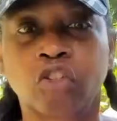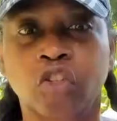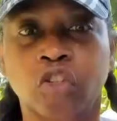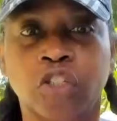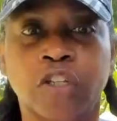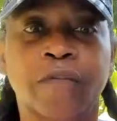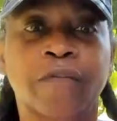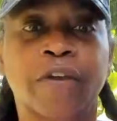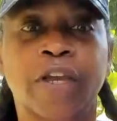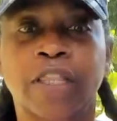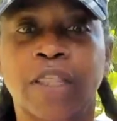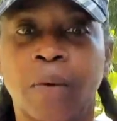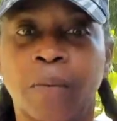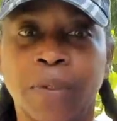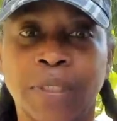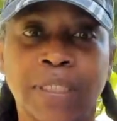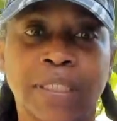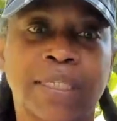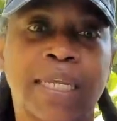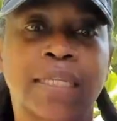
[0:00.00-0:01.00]
certificate that
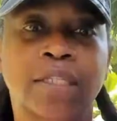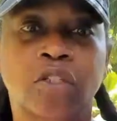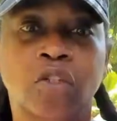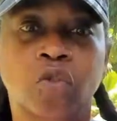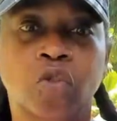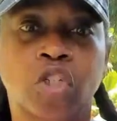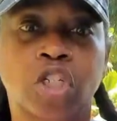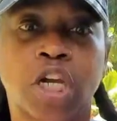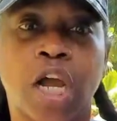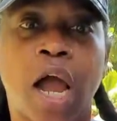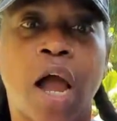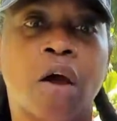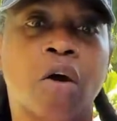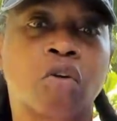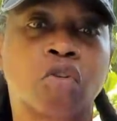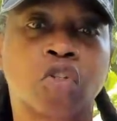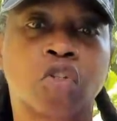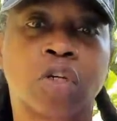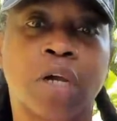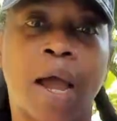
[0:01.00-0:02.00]
was sent to
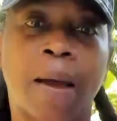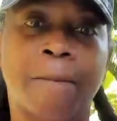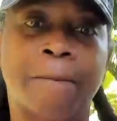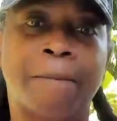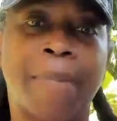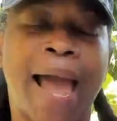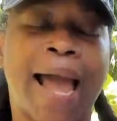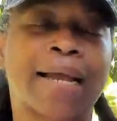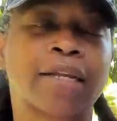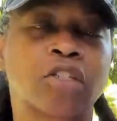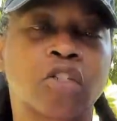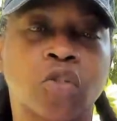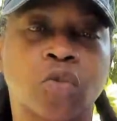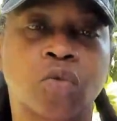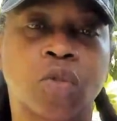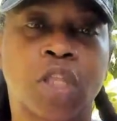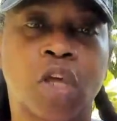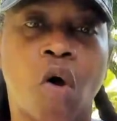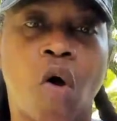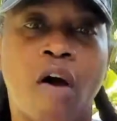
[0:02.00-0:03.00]
Chicago to come back
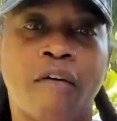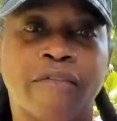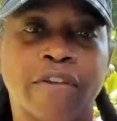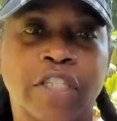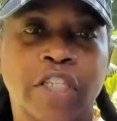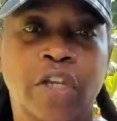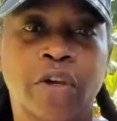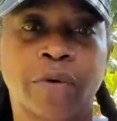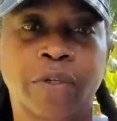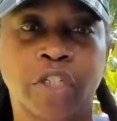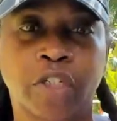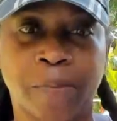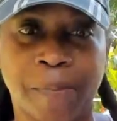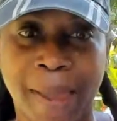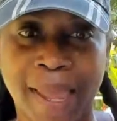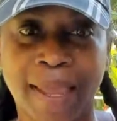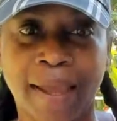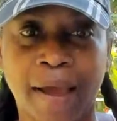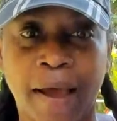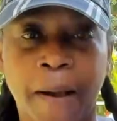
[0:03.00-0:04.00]
to the office here in
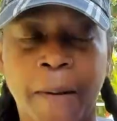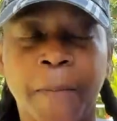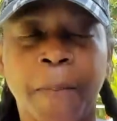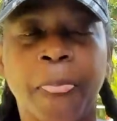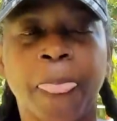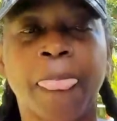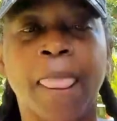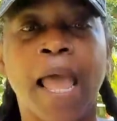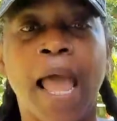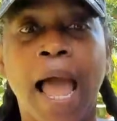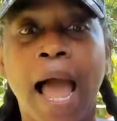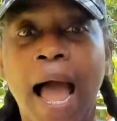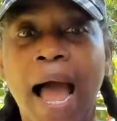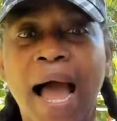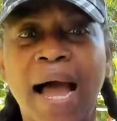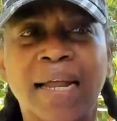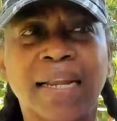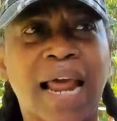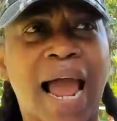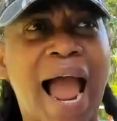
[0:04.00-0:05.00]
Jamaica.
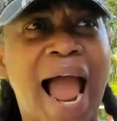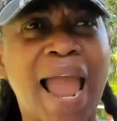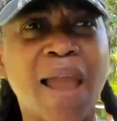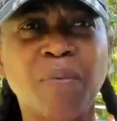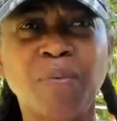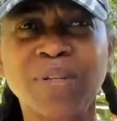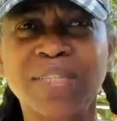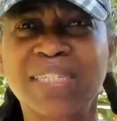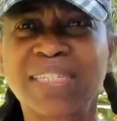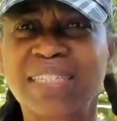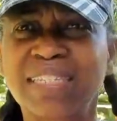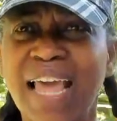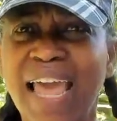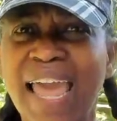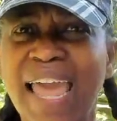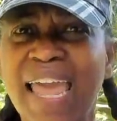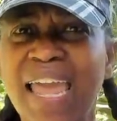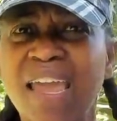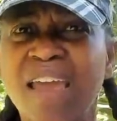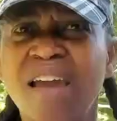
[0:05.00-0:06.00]
And I would
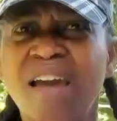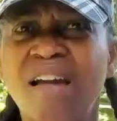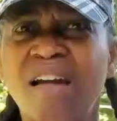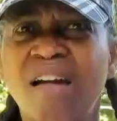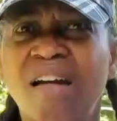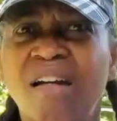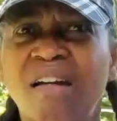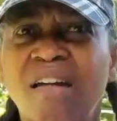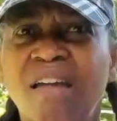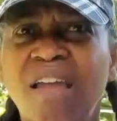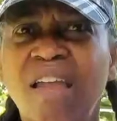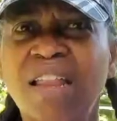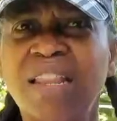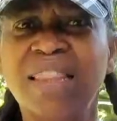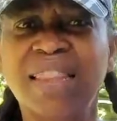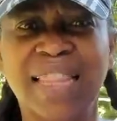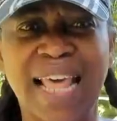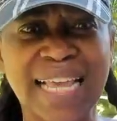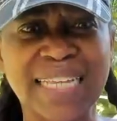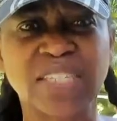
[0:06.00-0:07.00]
say
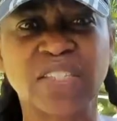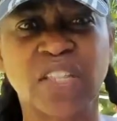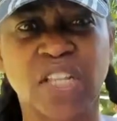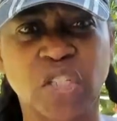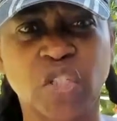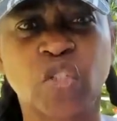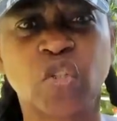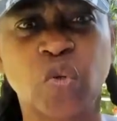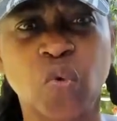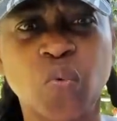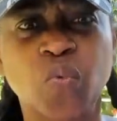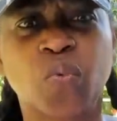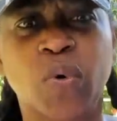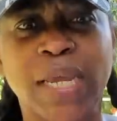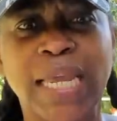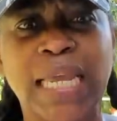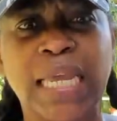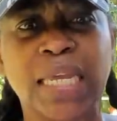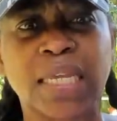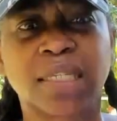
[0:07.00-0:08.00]
in less than 2
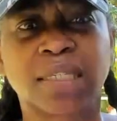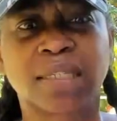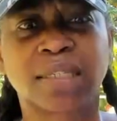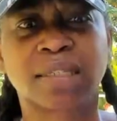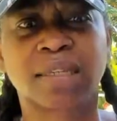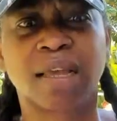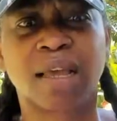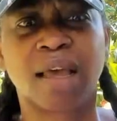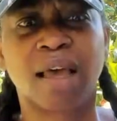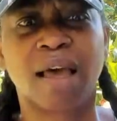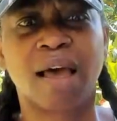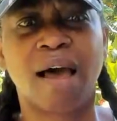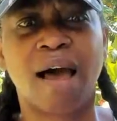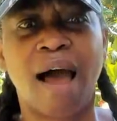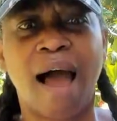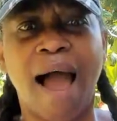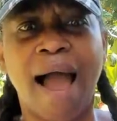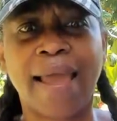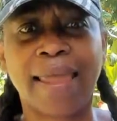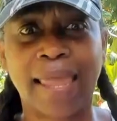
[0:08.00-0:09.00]
weeks,
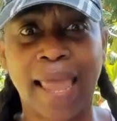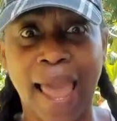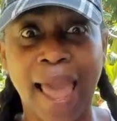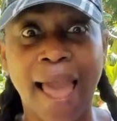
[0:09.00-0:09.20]
I